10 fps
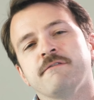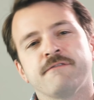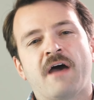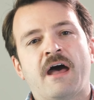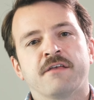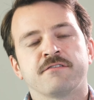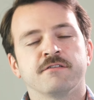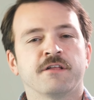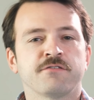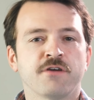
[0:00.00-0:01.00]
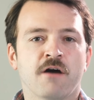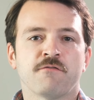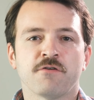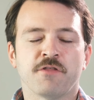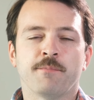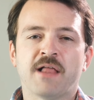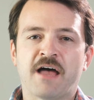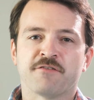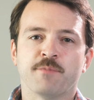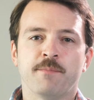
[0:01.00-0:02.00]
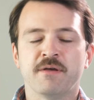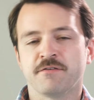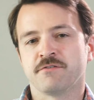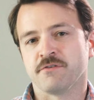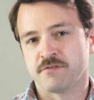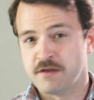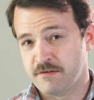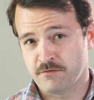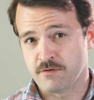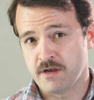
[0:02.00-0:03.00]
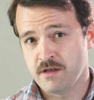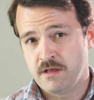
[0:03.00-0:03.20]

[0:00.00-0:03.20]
fast, let's cover the plasma pistol's history.